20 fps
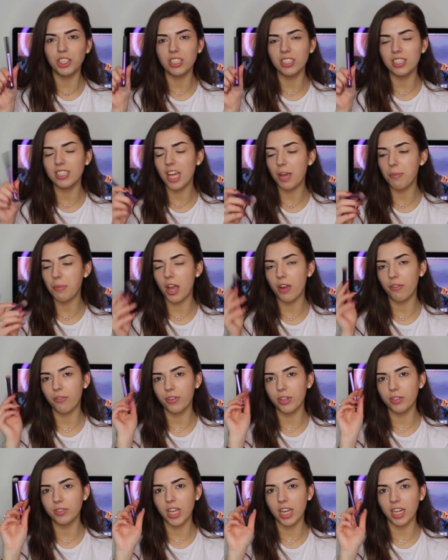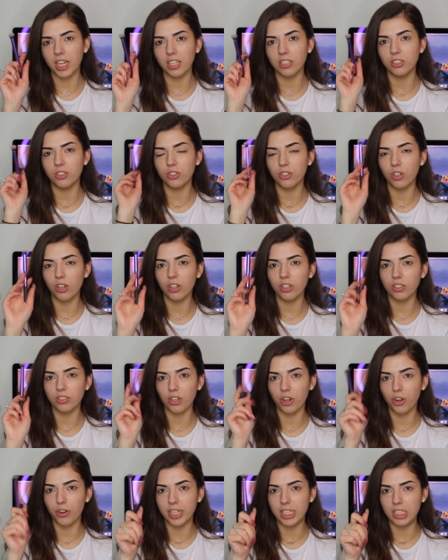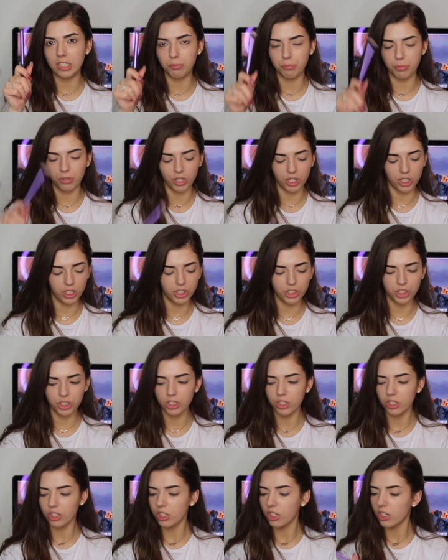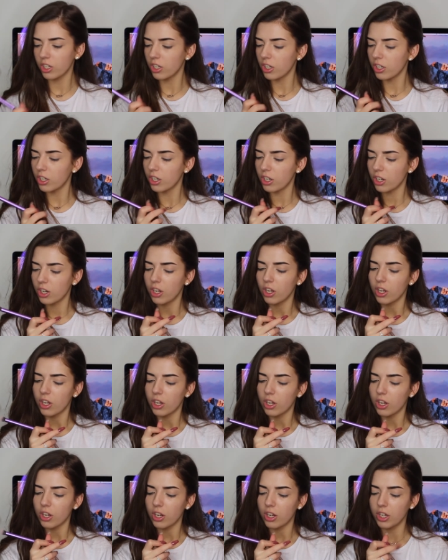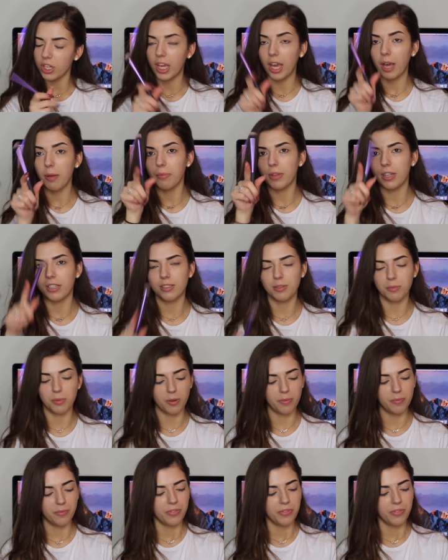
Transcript: just going to take my Real Techniques Deluxe Crease Brush. Yeah, that's the one.